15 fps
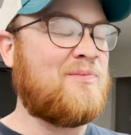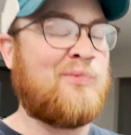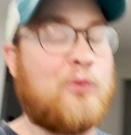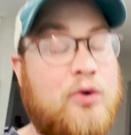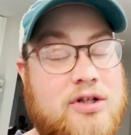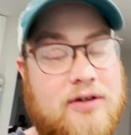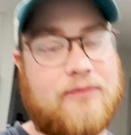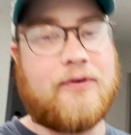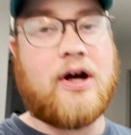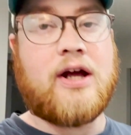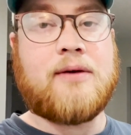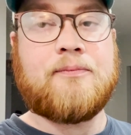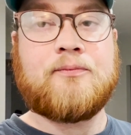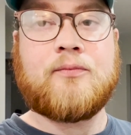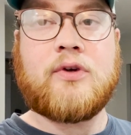which is
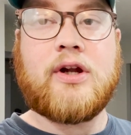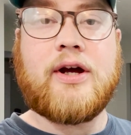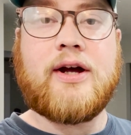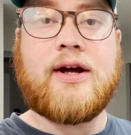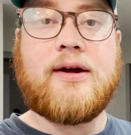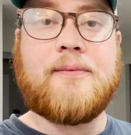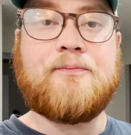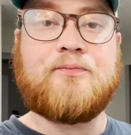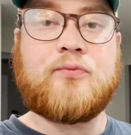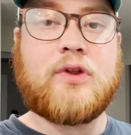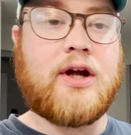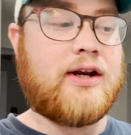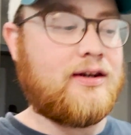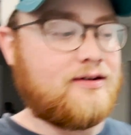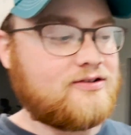fine.
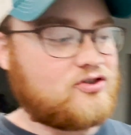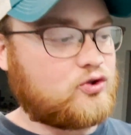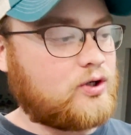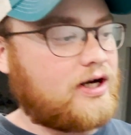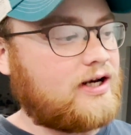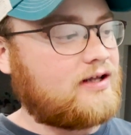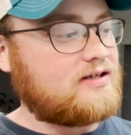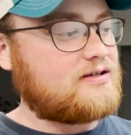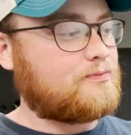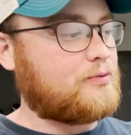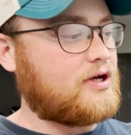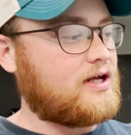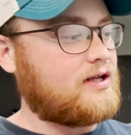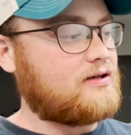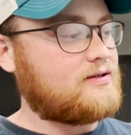I need to strain it,
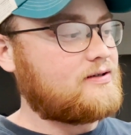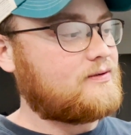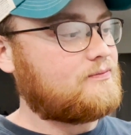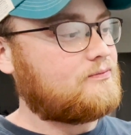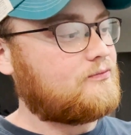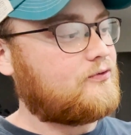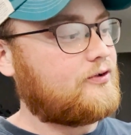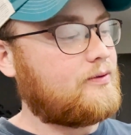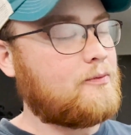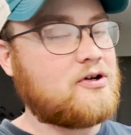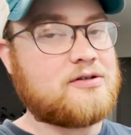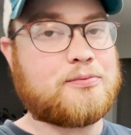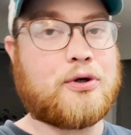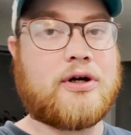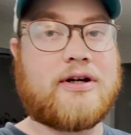but for the
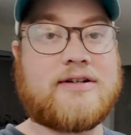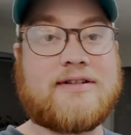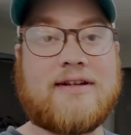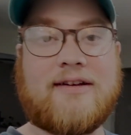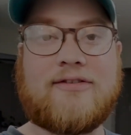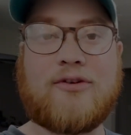most part, it tastes